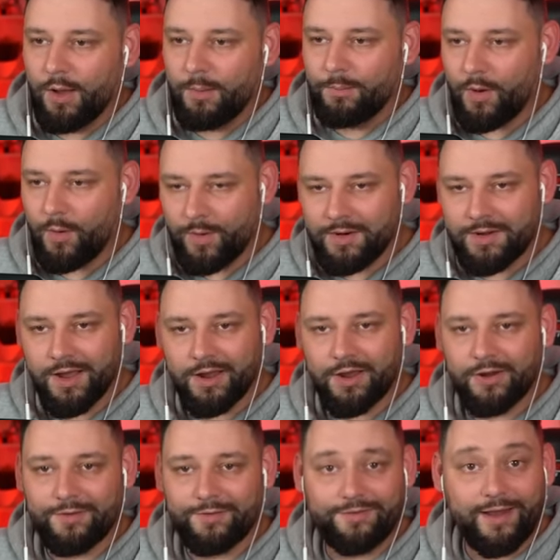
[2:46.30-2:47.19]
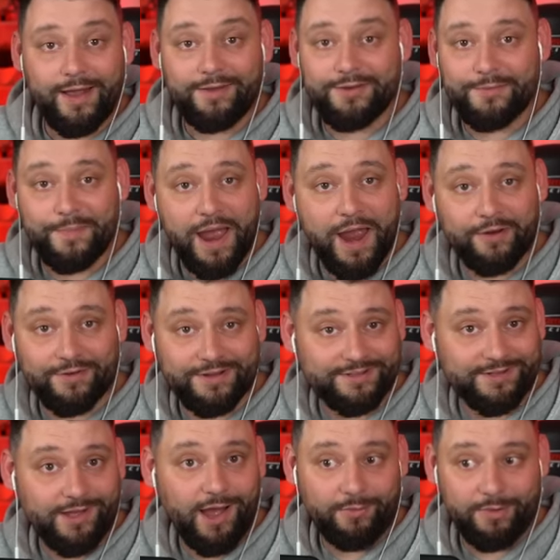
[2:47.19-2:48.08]
But we're not gonna fly to
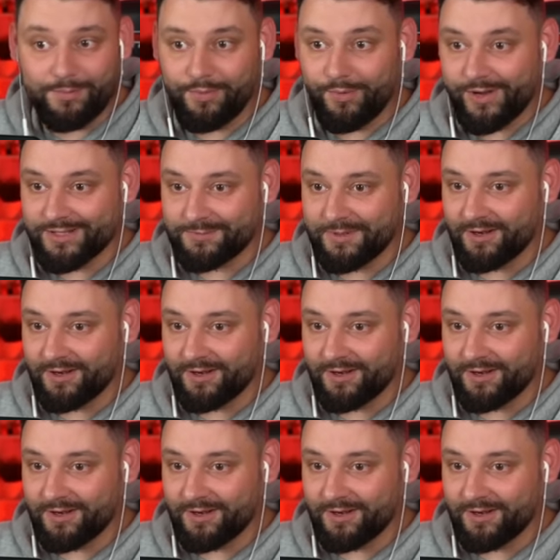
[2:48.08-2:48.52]
Paris, are we, boys?